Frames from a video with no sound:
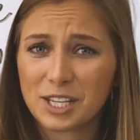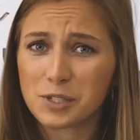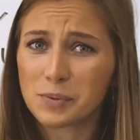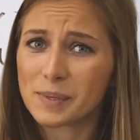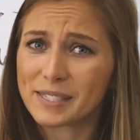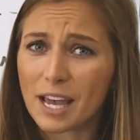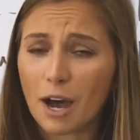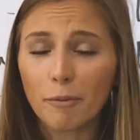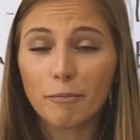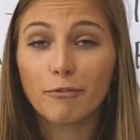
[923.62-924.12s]
this
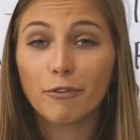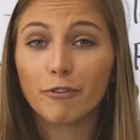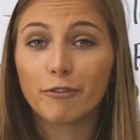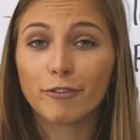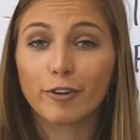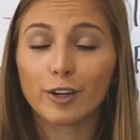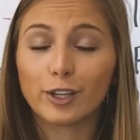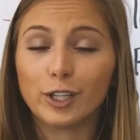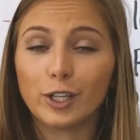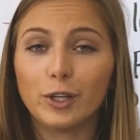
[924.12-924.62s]
was helpful
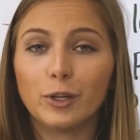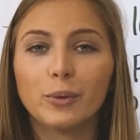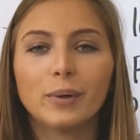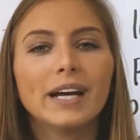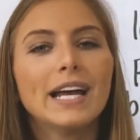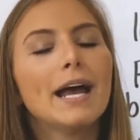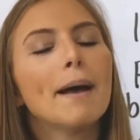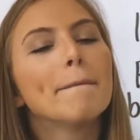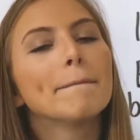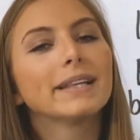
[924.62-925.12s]
for
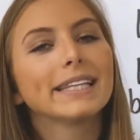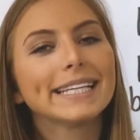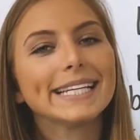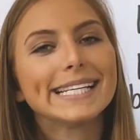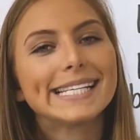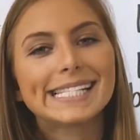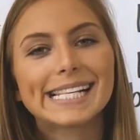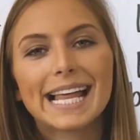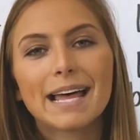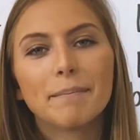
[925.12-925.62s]
you.
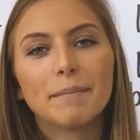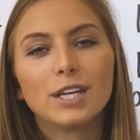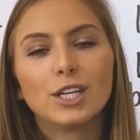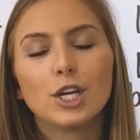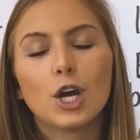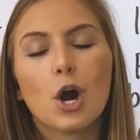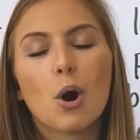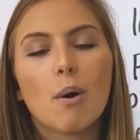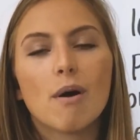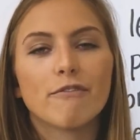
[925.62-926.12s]
Please let me
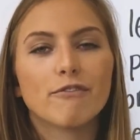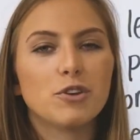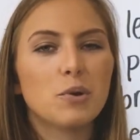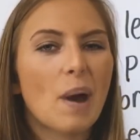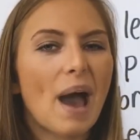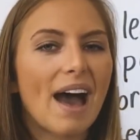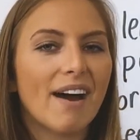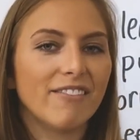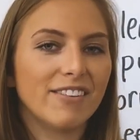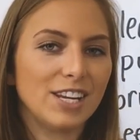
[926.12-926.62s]
know if you
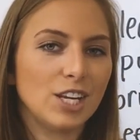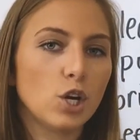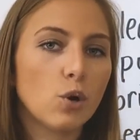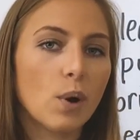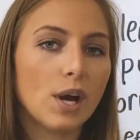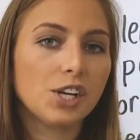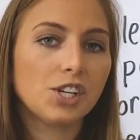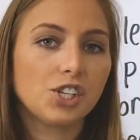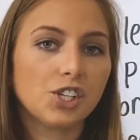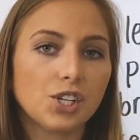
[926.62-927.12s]
have any
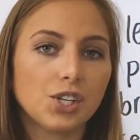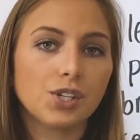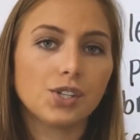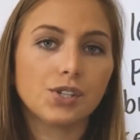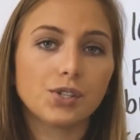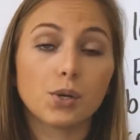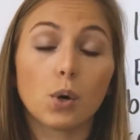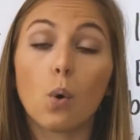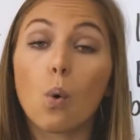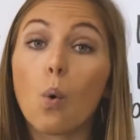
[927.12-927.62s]

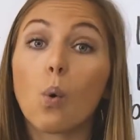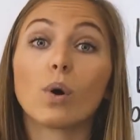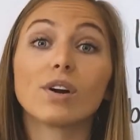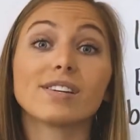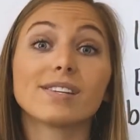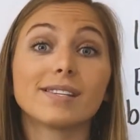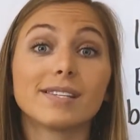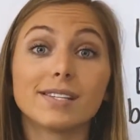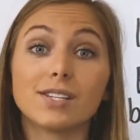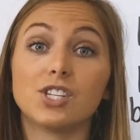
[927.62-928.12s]
questions or
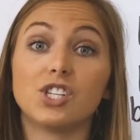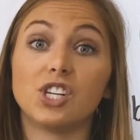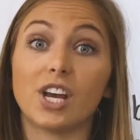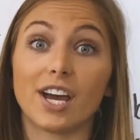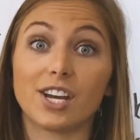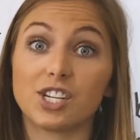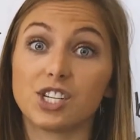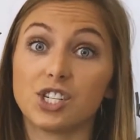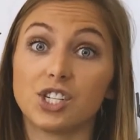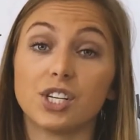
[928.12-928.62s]

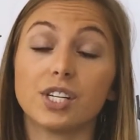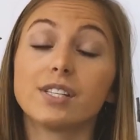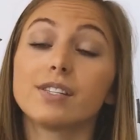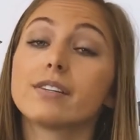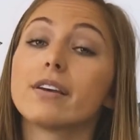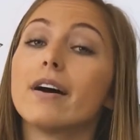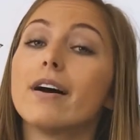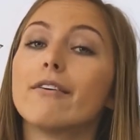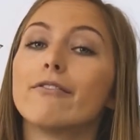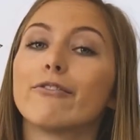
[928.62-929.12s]

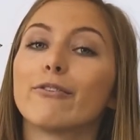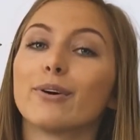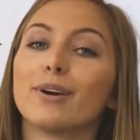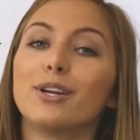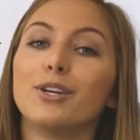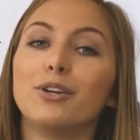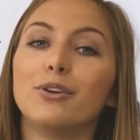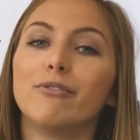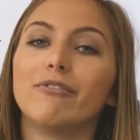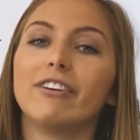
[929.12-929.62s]
suggestions for
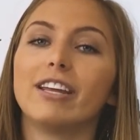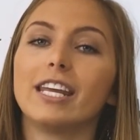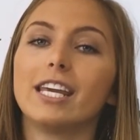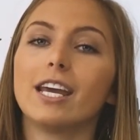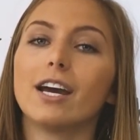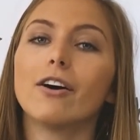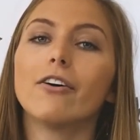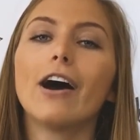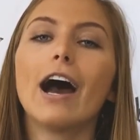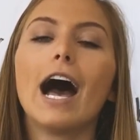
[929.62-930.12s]
a new
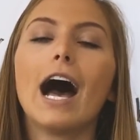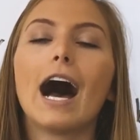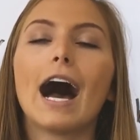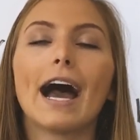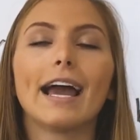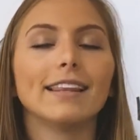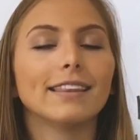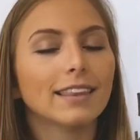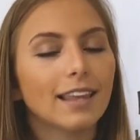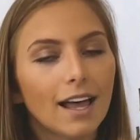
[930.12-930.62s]
video.
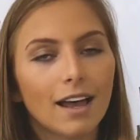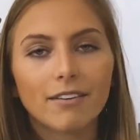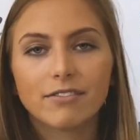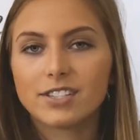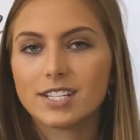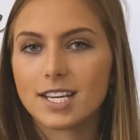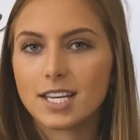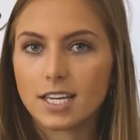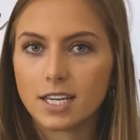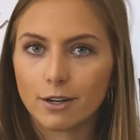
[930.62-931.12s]
I love
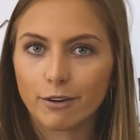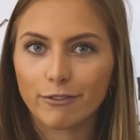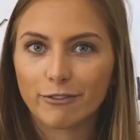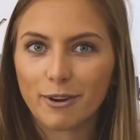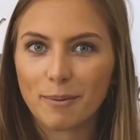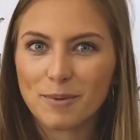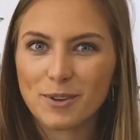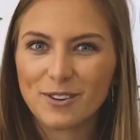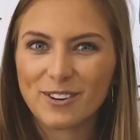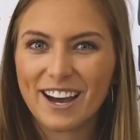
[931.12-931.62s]
to hear
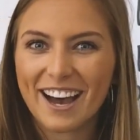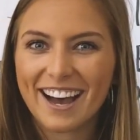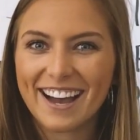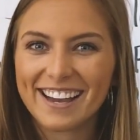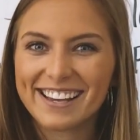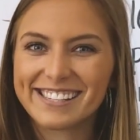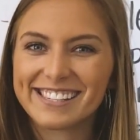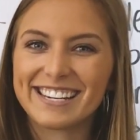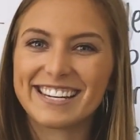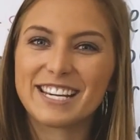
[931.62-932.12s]
from you
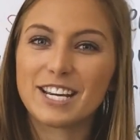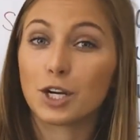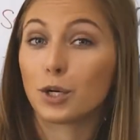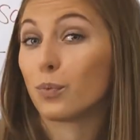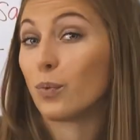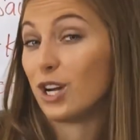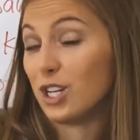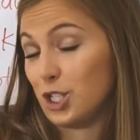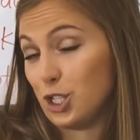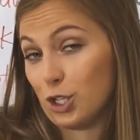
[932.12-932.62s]
guys and hear
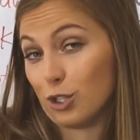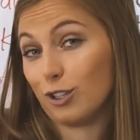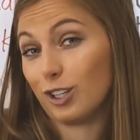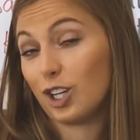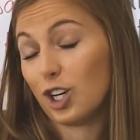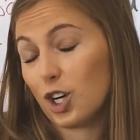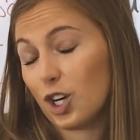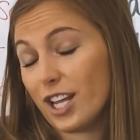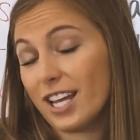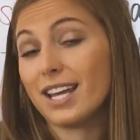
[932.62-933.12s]
what you're
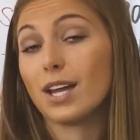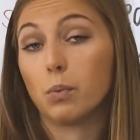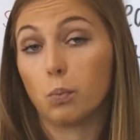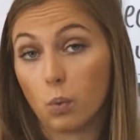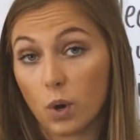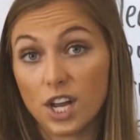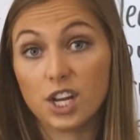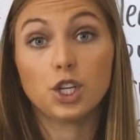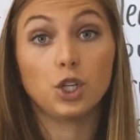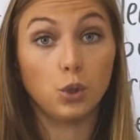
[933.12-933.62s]
learning and
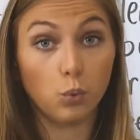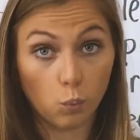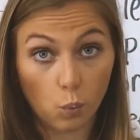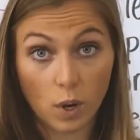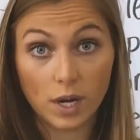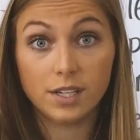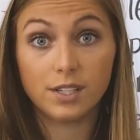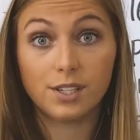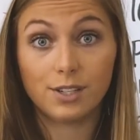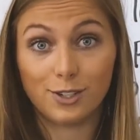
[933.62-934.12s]
what you
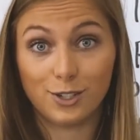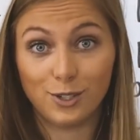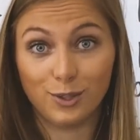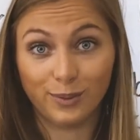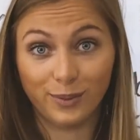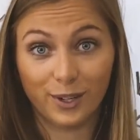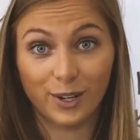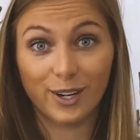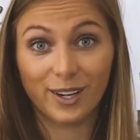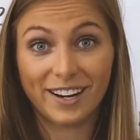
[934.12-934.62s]
want
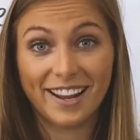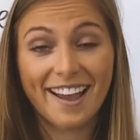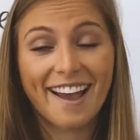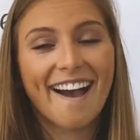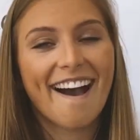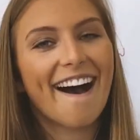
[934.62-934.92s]
to learn.